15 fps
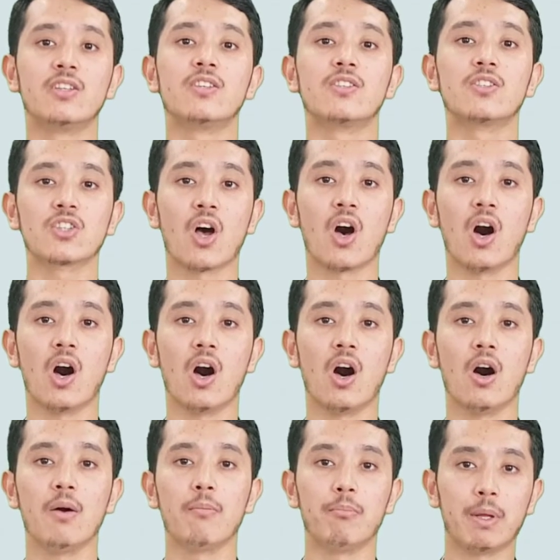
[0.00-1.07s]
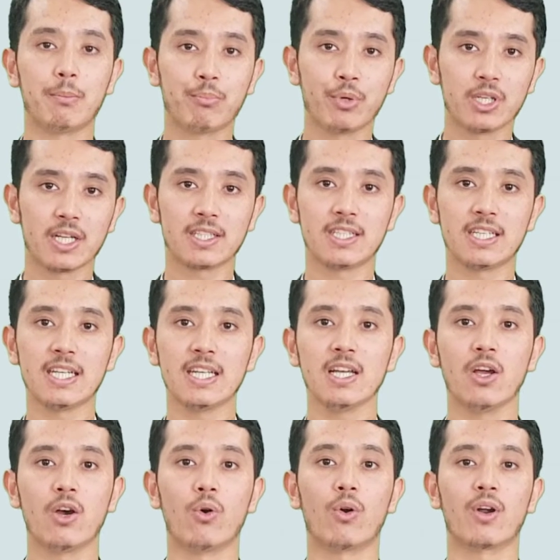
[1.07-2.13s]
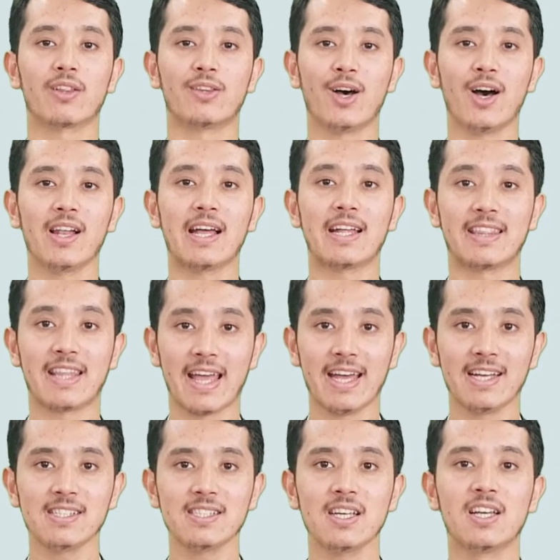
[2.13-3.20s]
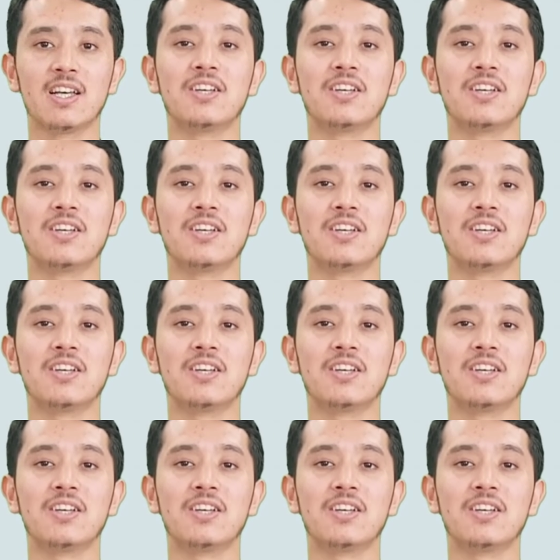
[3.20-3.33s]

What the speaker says: Saw, but put a D or a dal at the end.